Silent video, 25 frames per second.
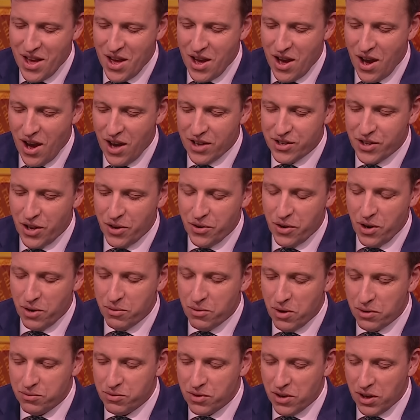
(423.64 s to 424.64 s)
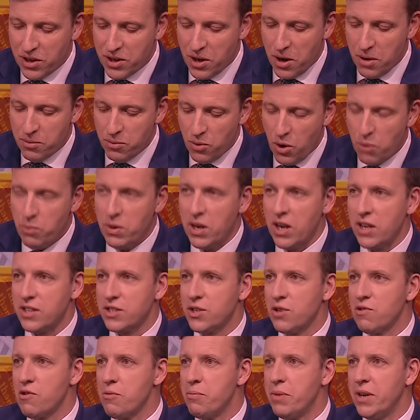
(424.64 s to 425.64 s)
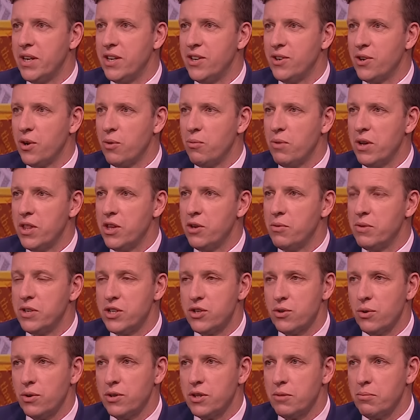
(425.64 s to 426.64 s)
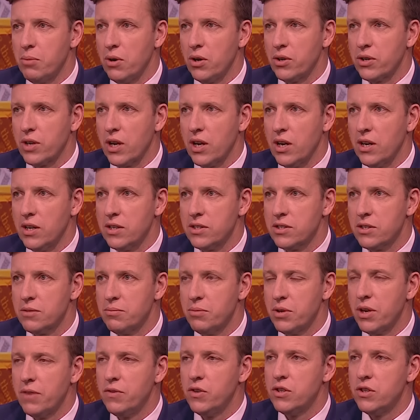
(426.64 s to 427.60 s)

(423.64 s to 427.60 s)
I will ask your opinion on whether you enjoyed the podcast, but have you